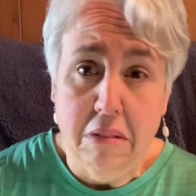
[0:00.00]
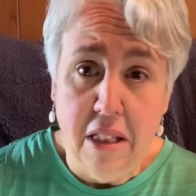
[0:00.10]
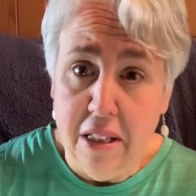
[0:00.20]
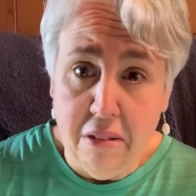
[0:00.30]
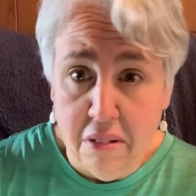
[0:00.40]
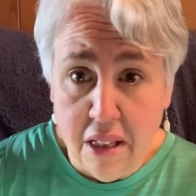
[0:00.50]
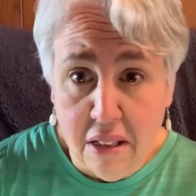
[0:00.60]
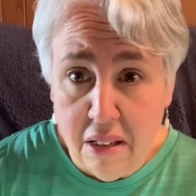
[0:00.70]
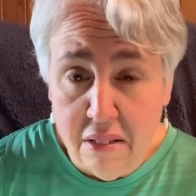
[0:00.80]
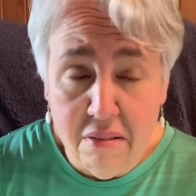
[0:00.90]
I don't like
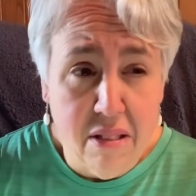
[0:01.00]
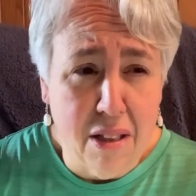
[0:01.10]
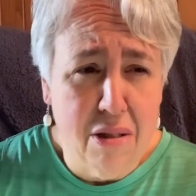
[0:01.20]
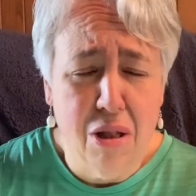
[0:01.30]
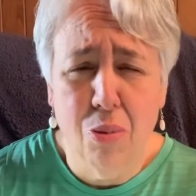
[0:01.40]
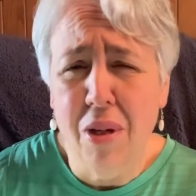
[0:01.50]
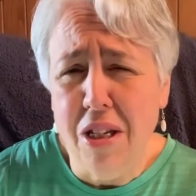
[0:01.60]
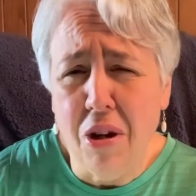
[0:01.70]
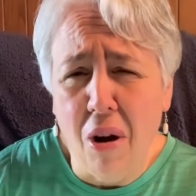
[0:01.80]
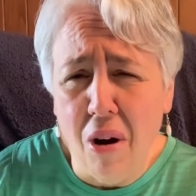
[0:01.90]
that. Like sweet
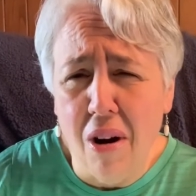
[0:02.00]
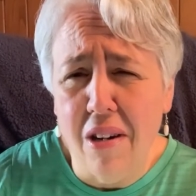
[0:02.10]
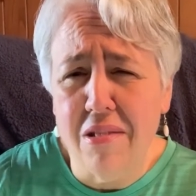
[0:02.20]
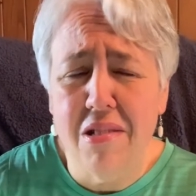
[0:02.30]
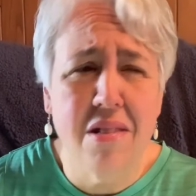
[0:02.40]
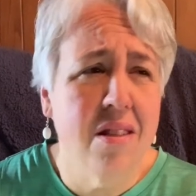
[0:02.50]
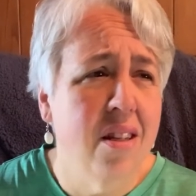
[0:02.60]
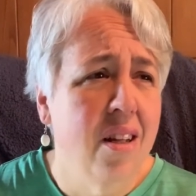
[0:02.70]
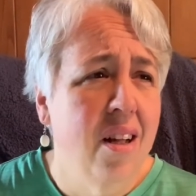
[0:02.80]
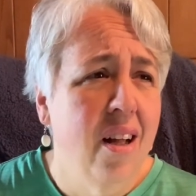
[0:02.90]
tarts,
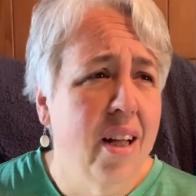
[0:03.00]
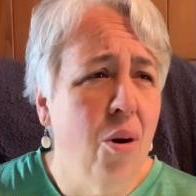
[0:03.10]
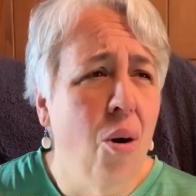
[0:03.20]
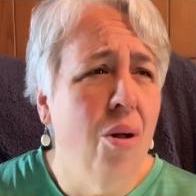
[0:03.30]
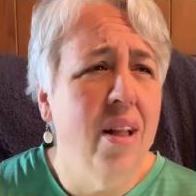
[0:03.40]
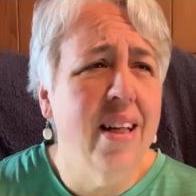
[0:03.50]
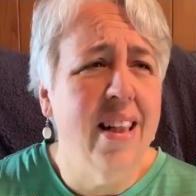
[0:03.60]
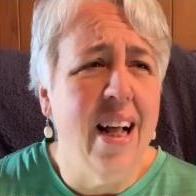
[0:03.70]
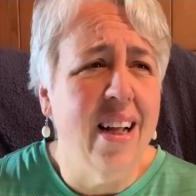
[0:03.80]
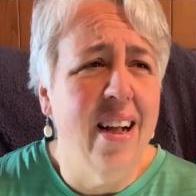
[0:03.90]
like all like
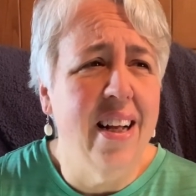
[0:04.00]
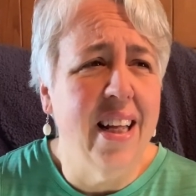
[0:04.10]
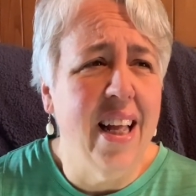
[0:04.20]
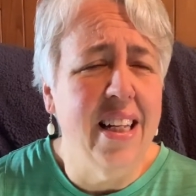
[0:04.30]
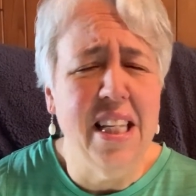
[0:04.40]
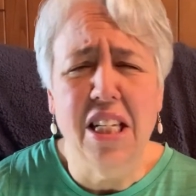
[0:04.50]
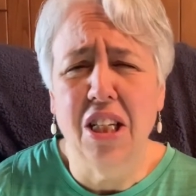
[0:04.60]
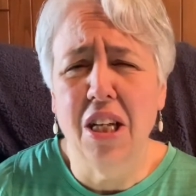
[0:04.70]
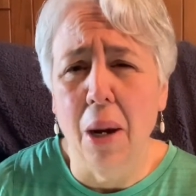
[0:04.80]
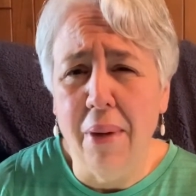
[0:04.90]
that kind of candy.
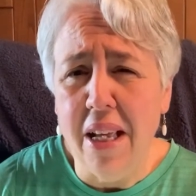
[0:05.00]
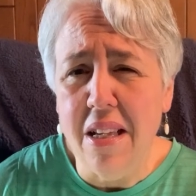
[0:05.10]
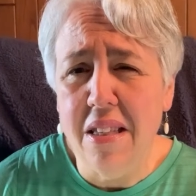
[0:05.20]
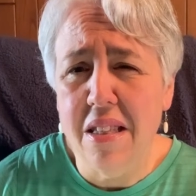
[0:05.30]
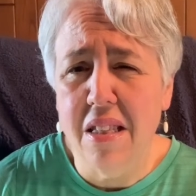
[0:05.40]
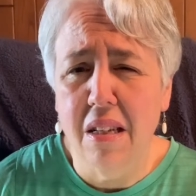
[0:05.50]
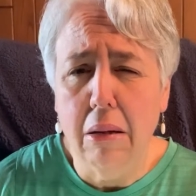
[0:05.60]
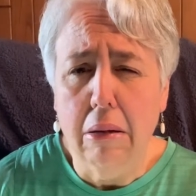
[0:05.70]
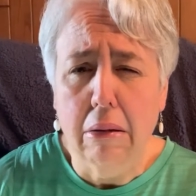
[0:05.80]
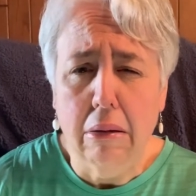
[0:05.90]
Gummies,
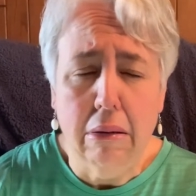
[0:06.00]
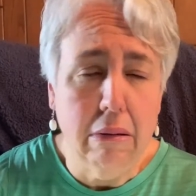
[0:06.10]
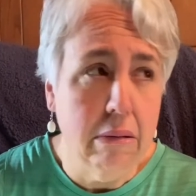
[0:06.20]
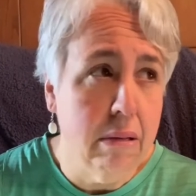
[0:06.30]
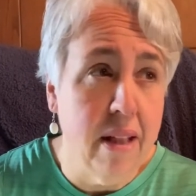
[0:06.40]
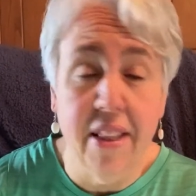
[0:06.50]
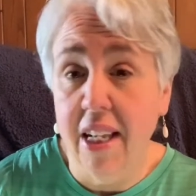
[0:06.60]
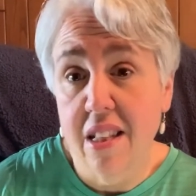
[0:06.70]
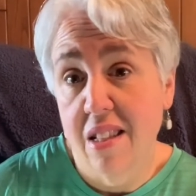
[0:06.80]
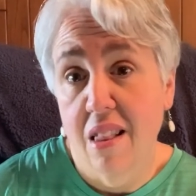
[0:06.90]
and the
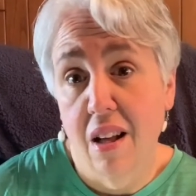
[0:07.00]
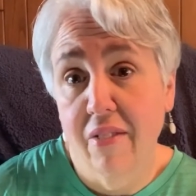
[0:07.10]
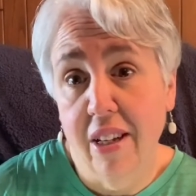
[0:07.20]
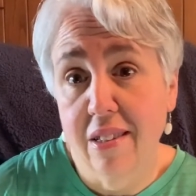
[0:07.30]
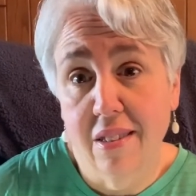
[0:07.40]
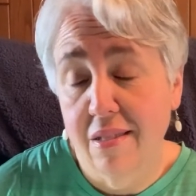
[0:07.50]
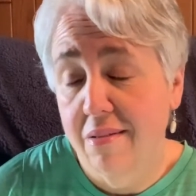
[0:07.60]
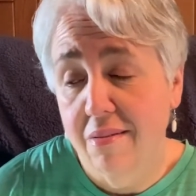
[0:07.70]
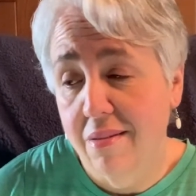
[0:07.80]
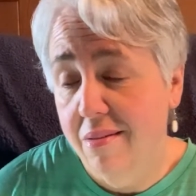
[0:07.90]
kids, they love it.
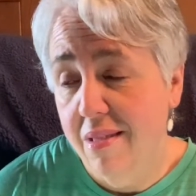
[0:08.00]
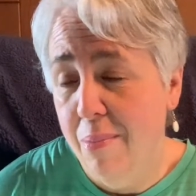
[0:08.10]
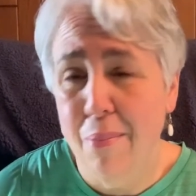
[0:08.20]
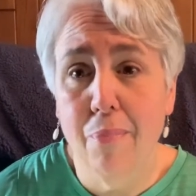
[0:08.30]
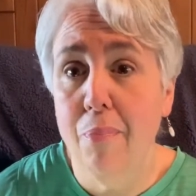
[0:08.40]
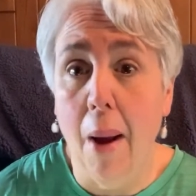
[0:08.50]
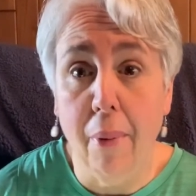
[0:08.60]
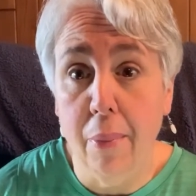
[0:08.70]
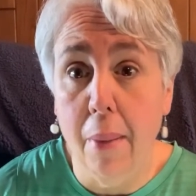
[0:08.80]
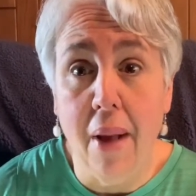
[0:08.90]

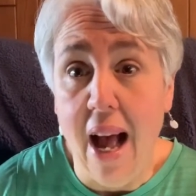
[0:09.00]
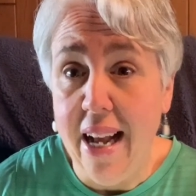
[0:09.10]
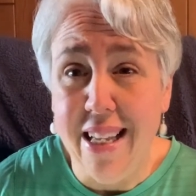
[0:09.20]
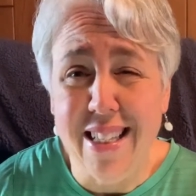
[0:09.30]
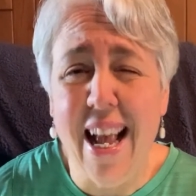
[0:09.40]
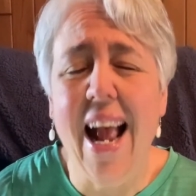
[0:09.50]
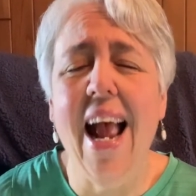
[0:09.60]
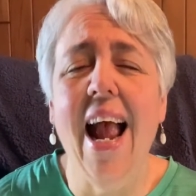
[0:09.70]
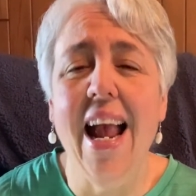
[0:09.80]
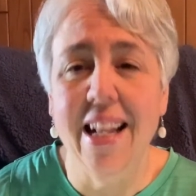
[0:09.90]
Peppermint patties,
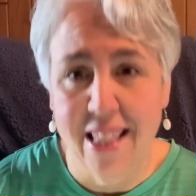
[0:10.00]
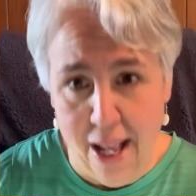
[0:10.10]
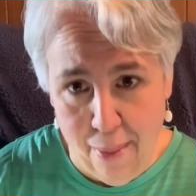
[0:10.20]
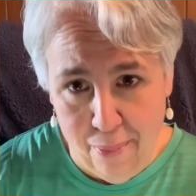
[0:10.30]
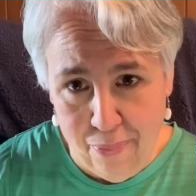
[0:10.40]
hate them.